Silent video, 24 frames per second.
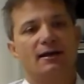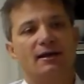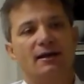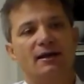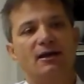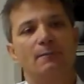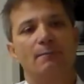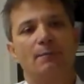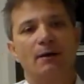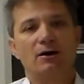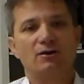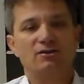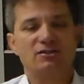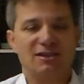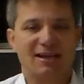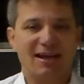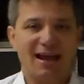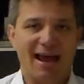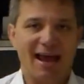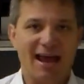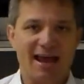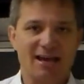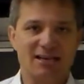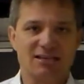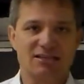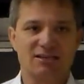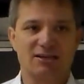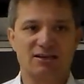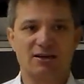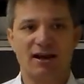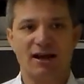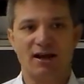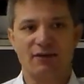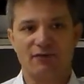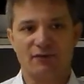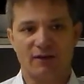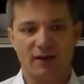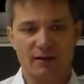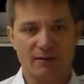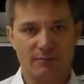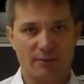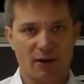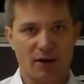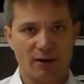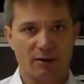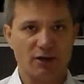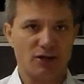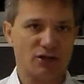Neopost and Hassler have
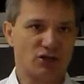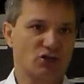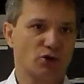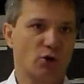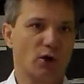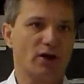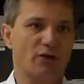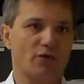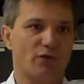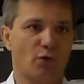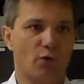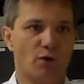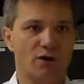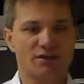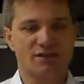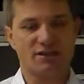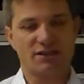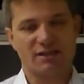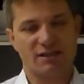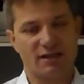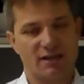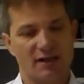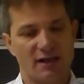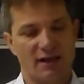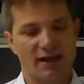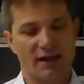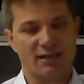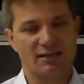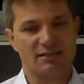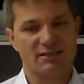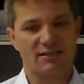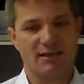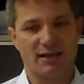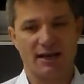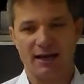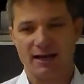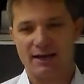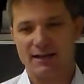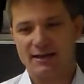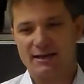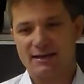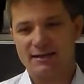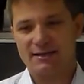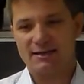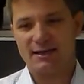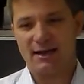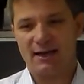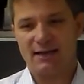joined forces. In the next
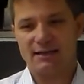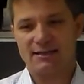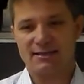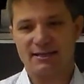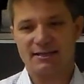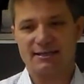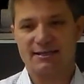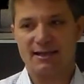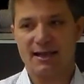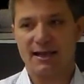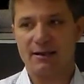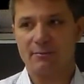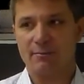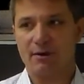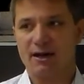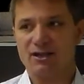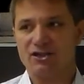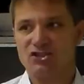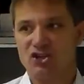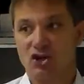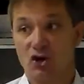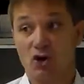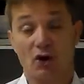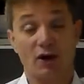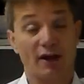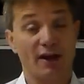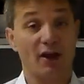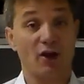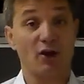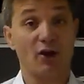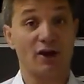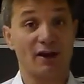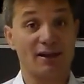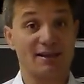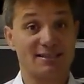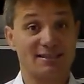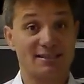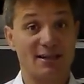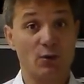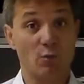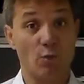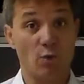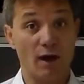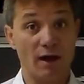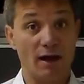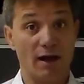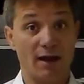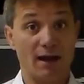6 to 8 months, you're only going to see
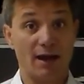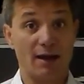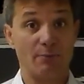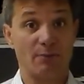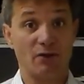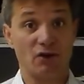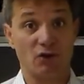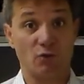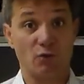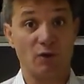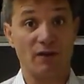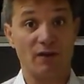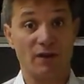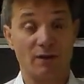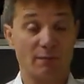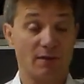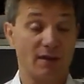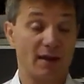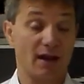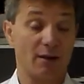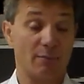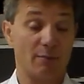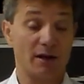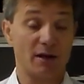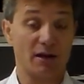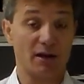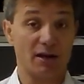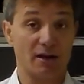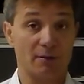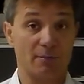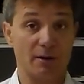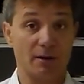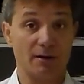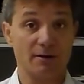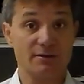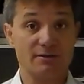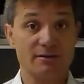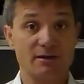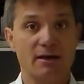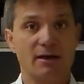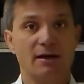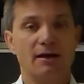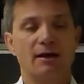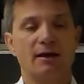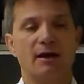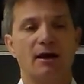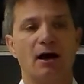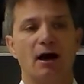one name between them, and that'll be Neopost.
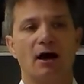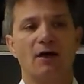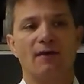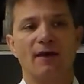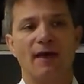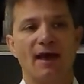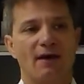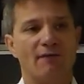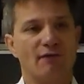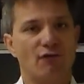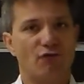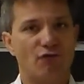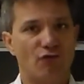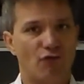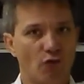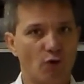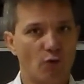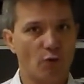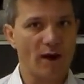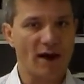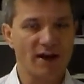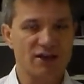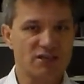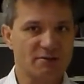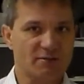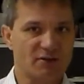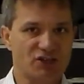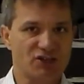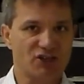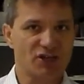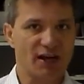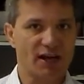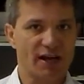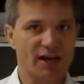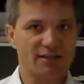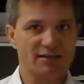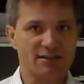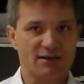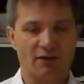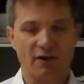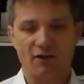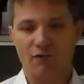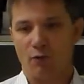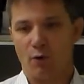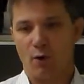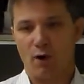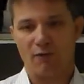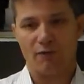They have a full range of machines,
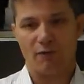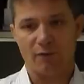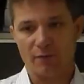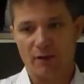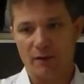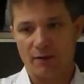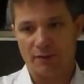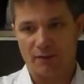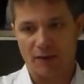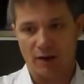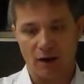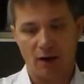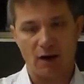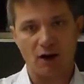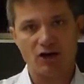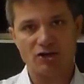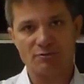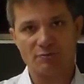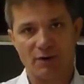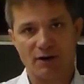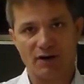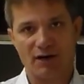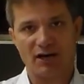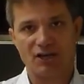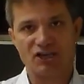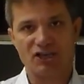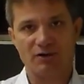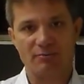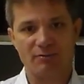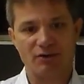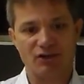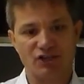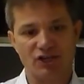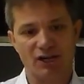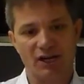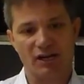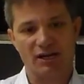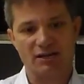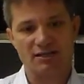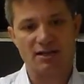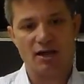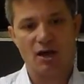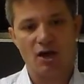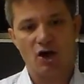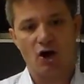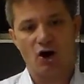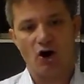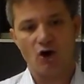everywhere from the large production
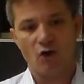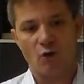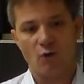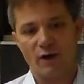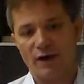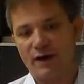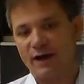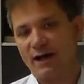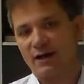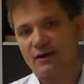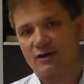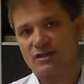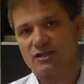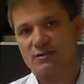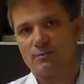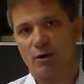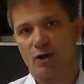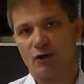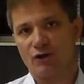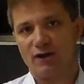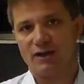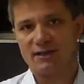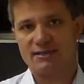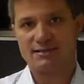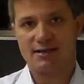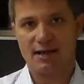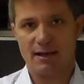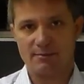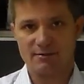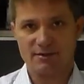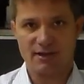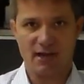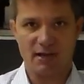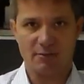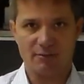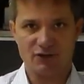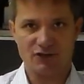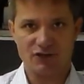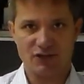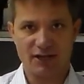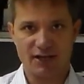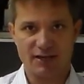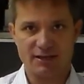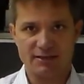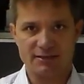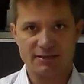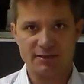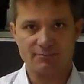machines all the way down to small desktop style
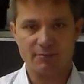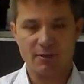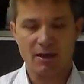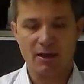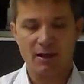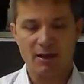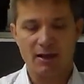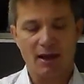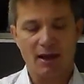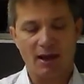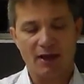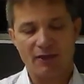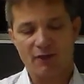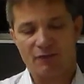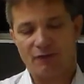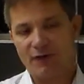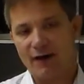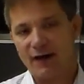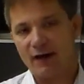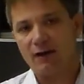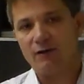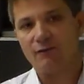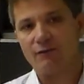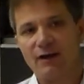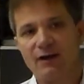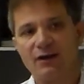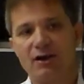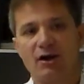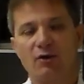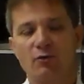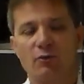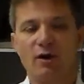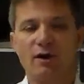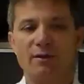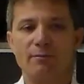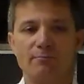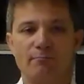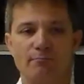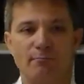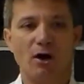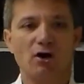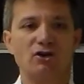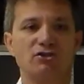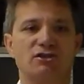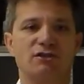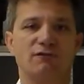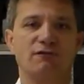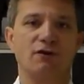machines. And the final vendor, what
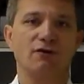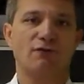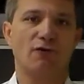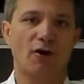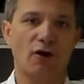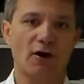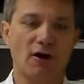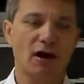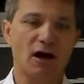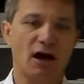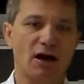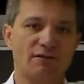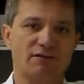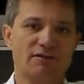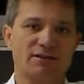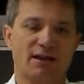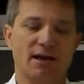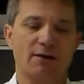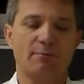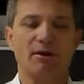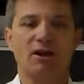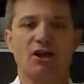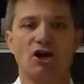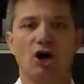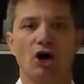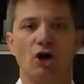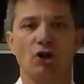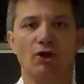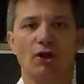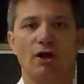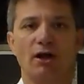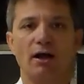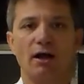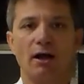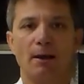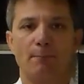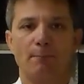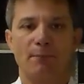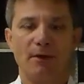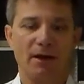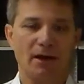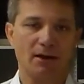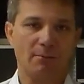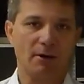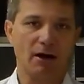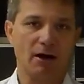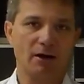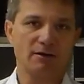most of you have heard of, is a company called
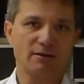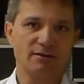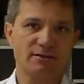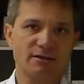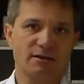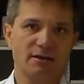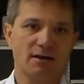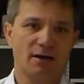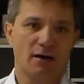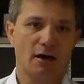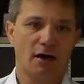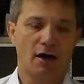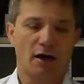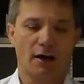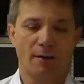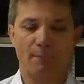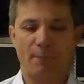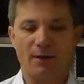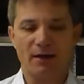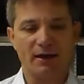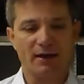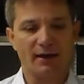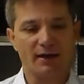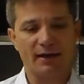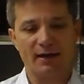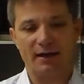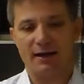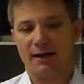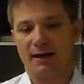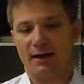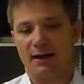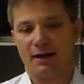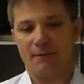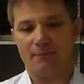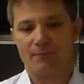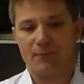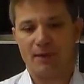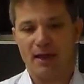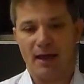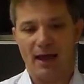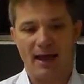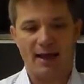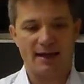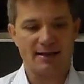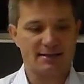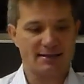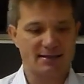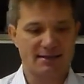Pitney Bowes. Pitney
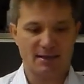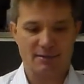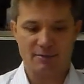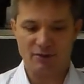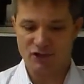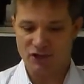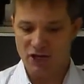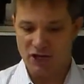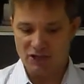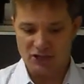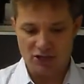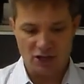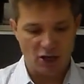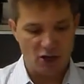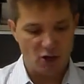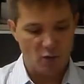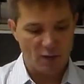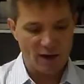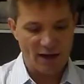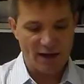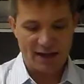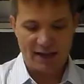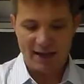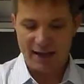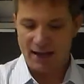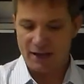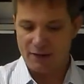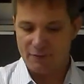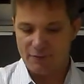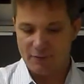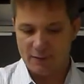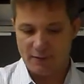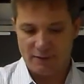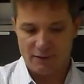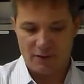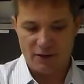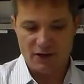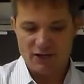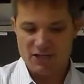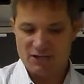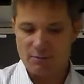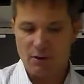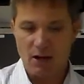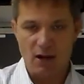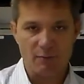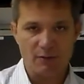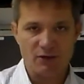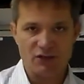has the machines all the way, again, from the very
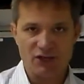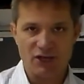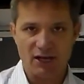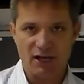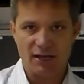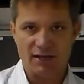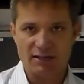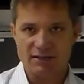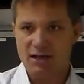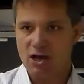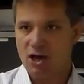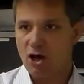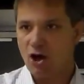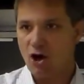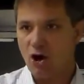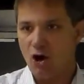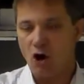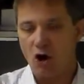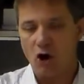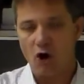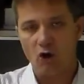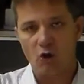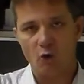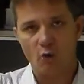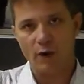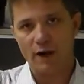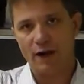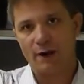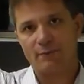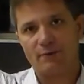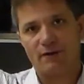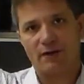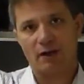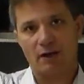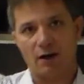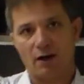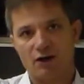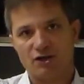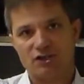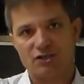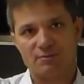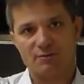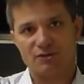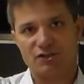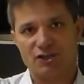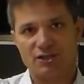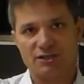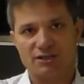small machines all the way up to the
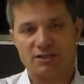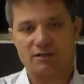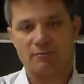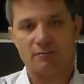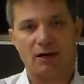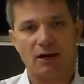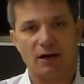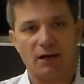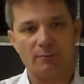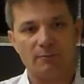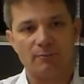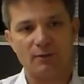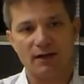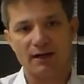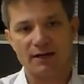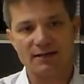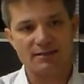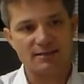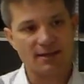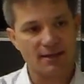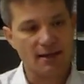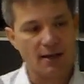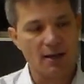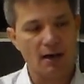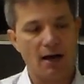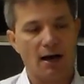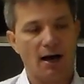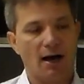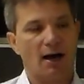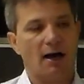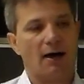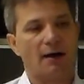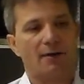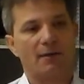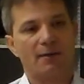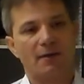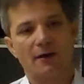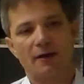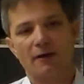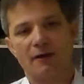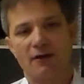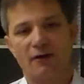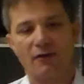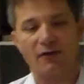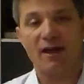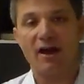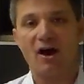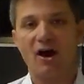largest machines in the marketplace.
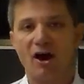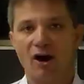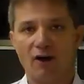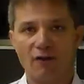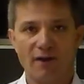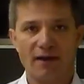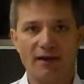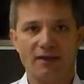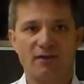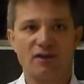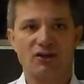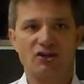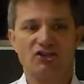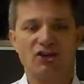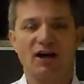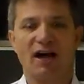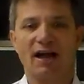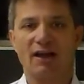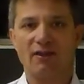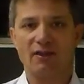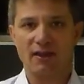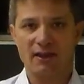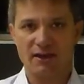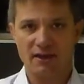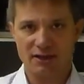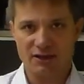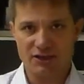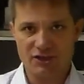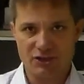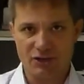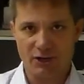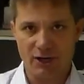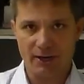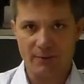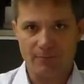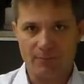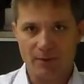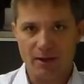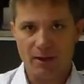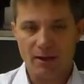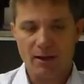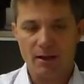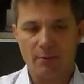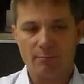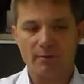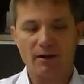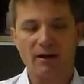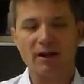They are the giant in the industry.
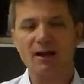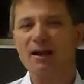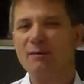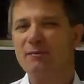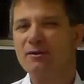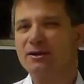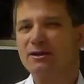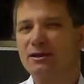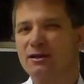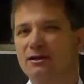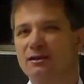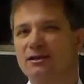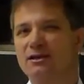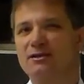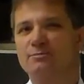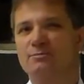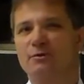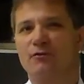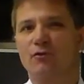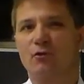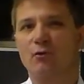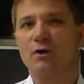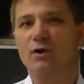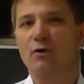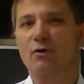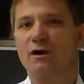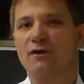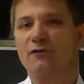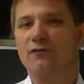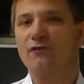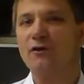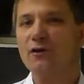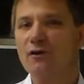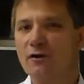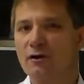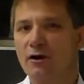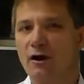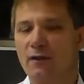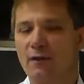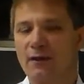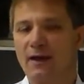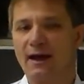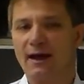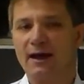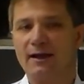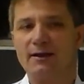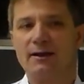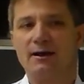But now let me tell you this before we go any further
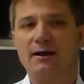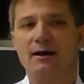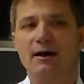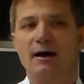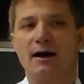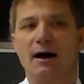on that.